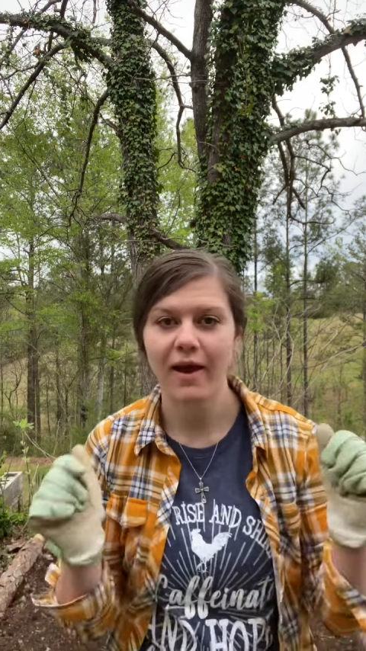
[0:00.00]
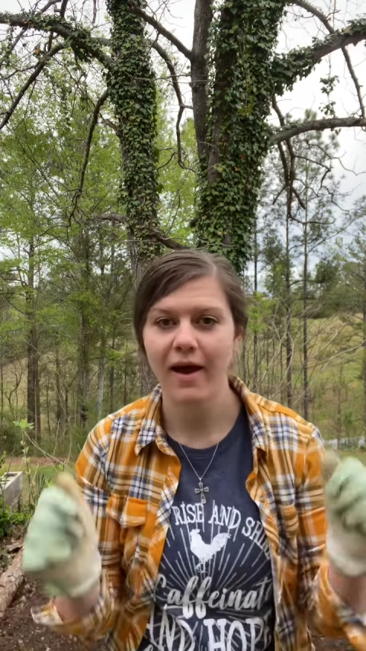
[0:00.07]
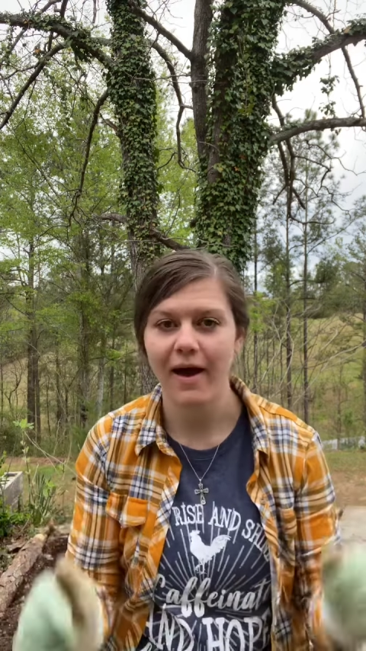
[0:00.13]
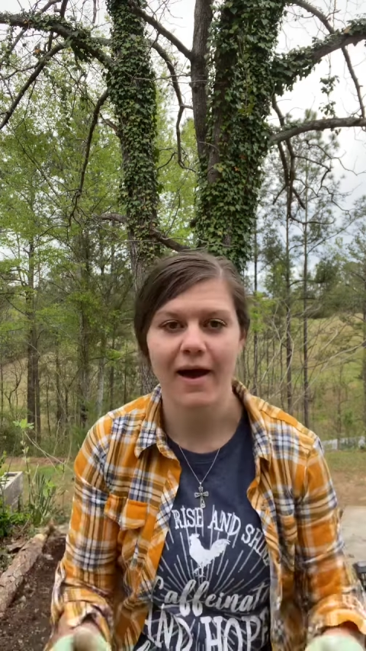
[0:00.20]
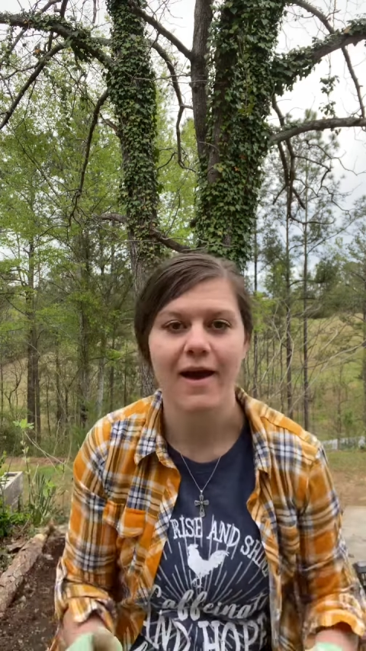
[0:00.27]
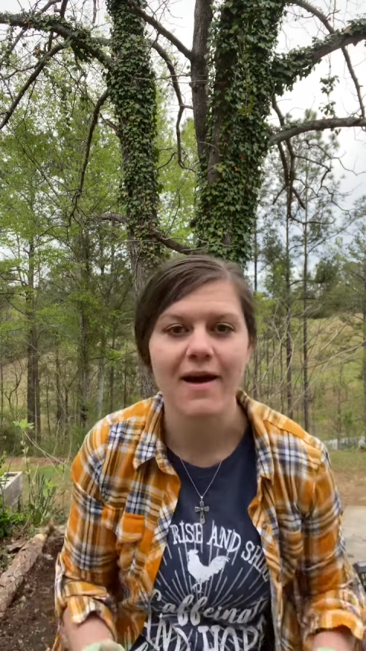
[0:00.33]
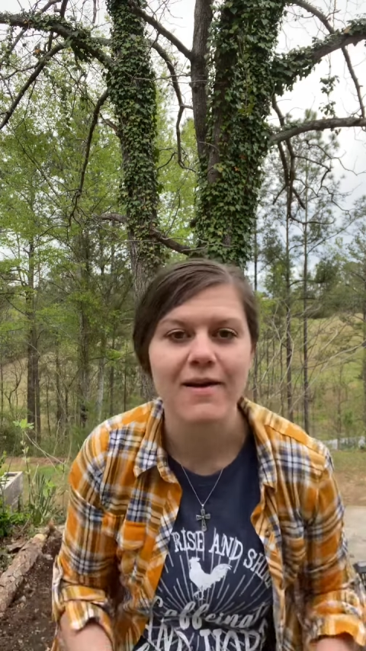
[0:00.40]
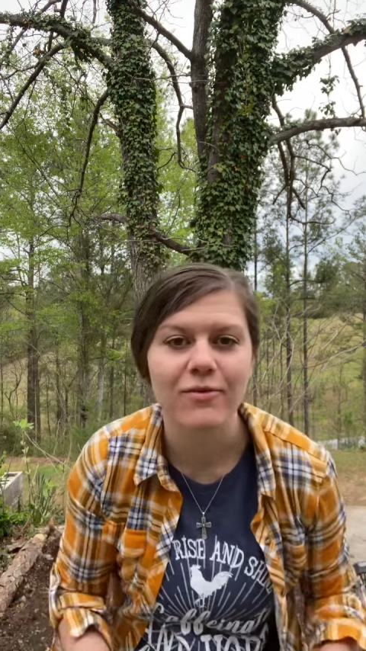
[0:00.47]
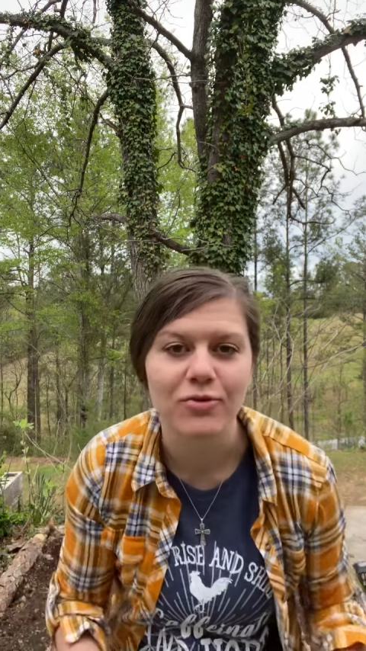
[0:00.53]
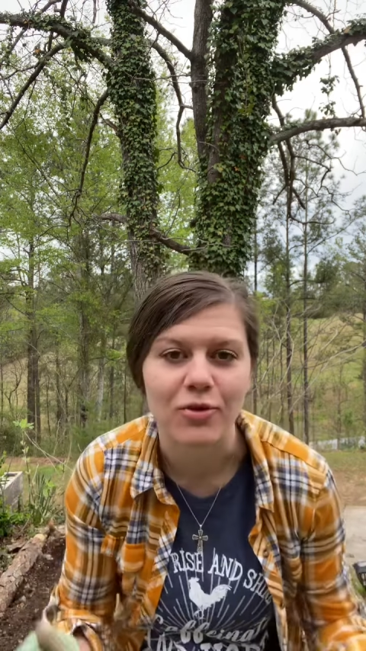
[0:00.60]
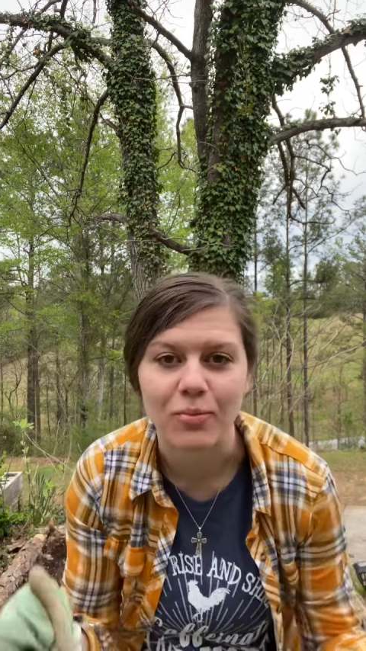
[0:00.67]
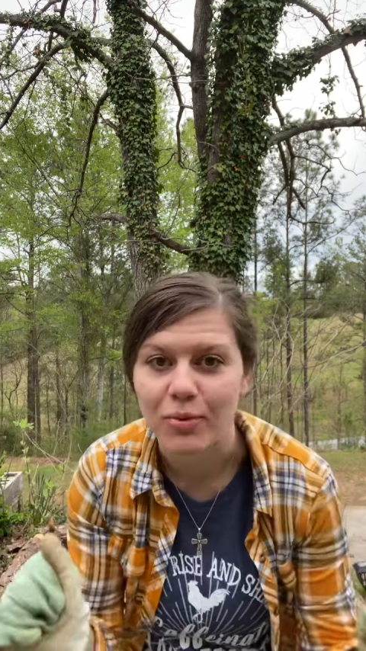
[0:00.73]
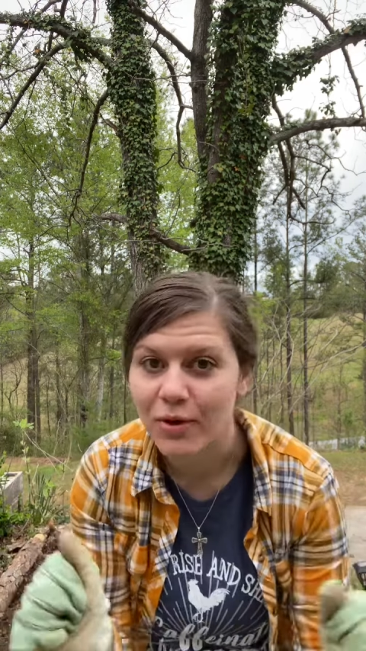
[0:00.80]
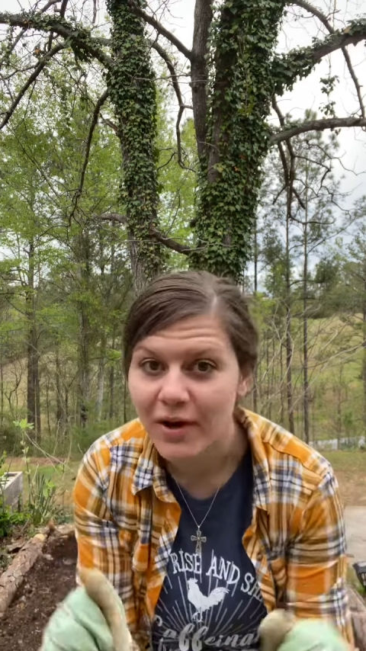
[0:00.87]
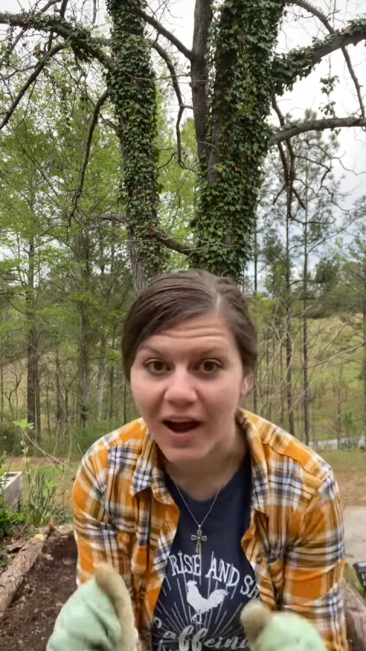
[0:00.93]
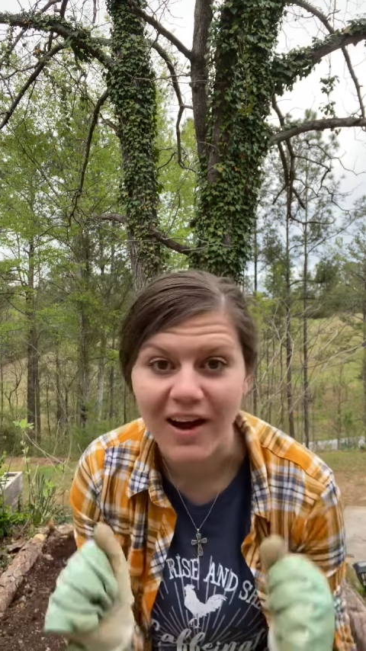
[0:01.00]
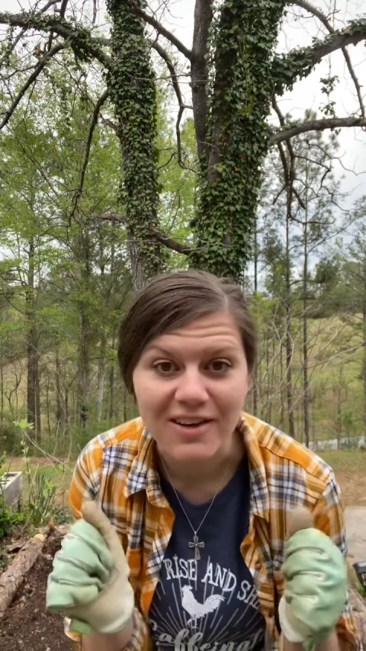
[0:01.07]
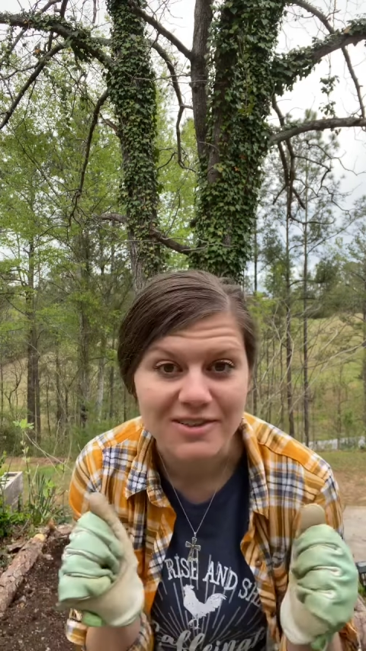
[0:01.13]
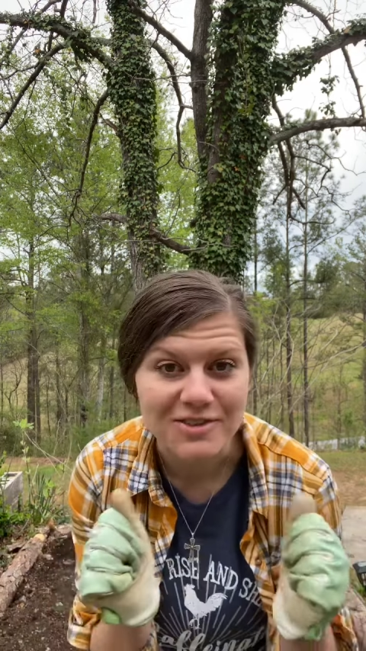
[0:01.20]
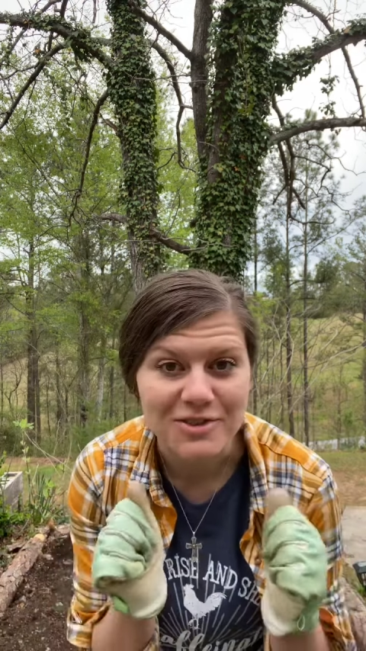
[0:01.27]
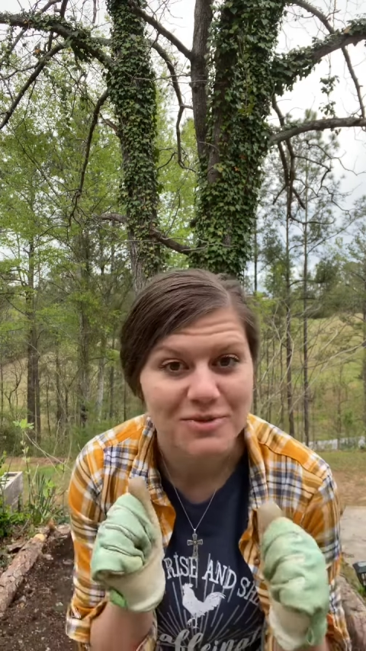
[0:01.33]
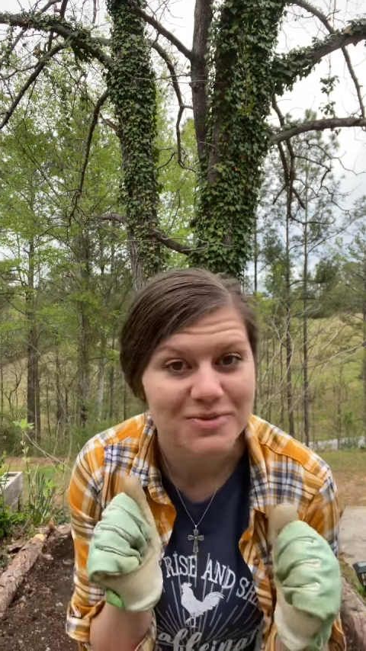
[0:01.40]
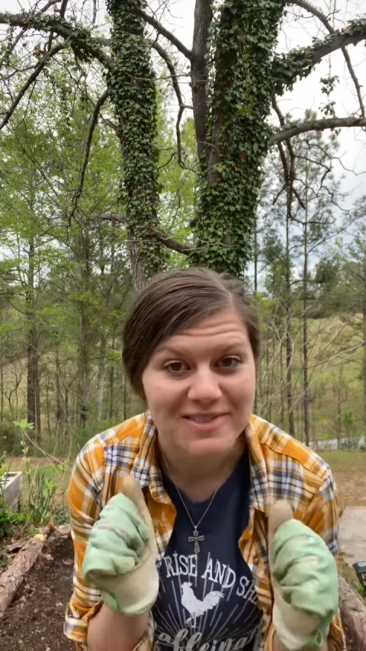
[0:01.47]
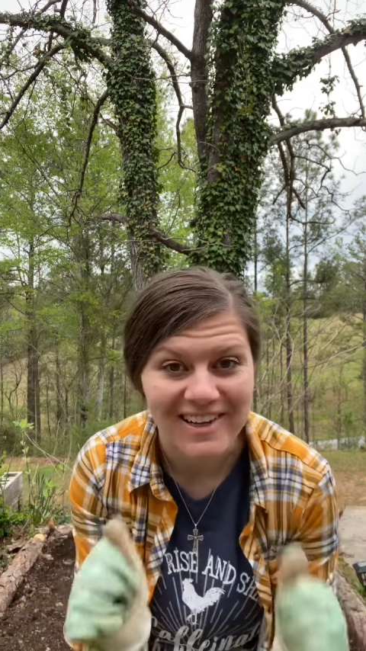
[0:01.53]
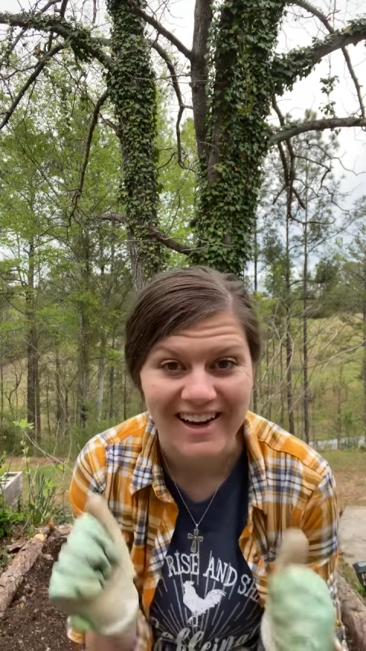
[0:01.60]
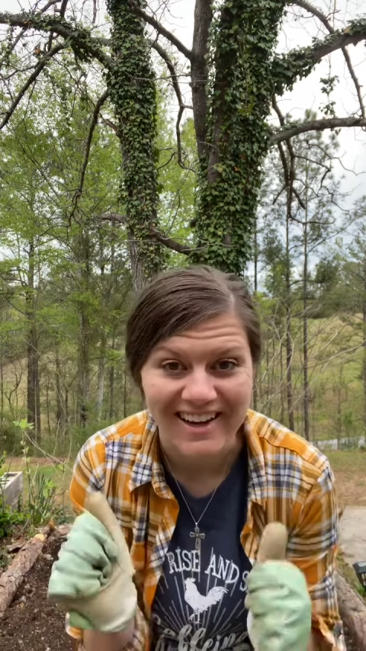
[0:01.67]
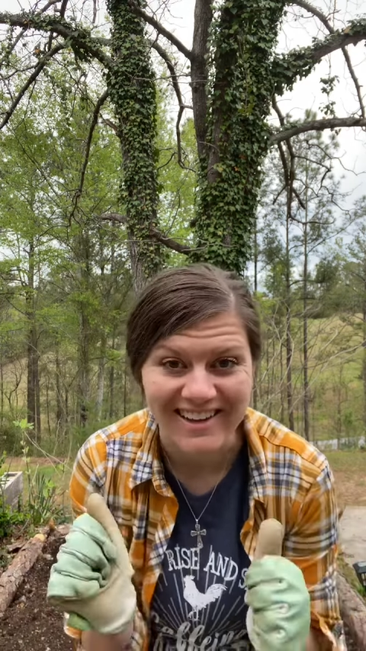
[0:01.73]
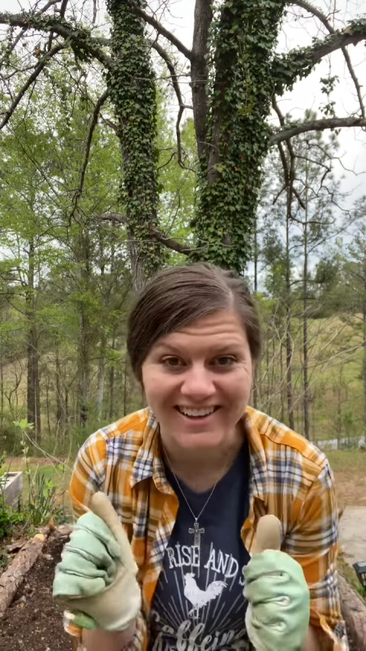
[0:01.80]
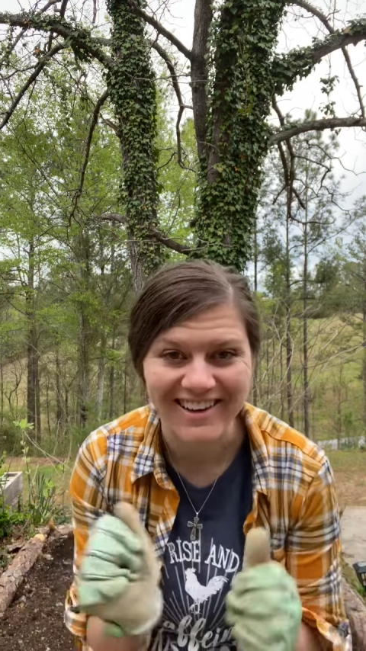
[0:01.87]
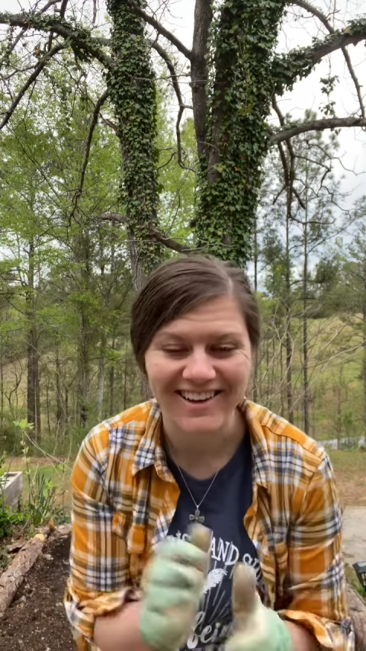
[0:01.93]
have to put out
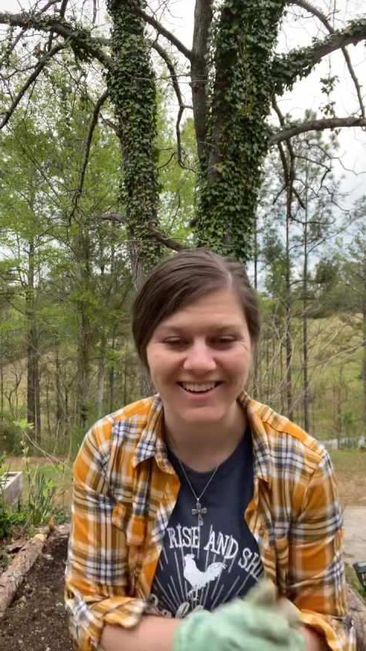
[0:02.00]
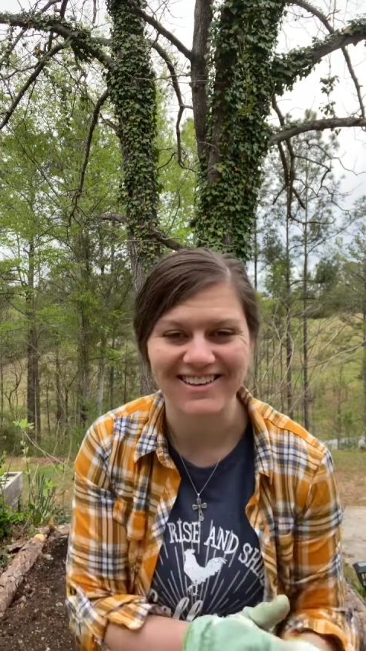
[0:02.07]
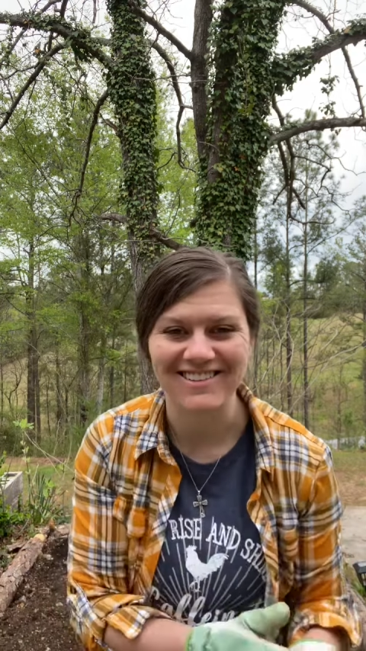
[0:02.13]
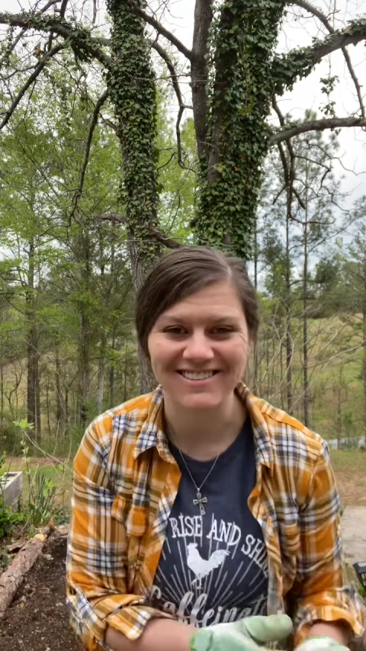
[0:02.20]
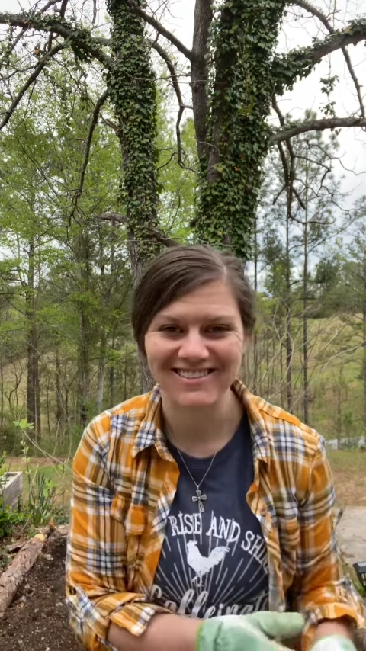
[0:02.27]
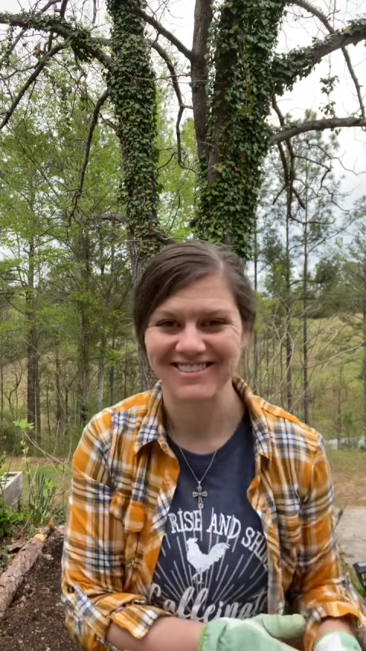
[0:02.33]
today, guys.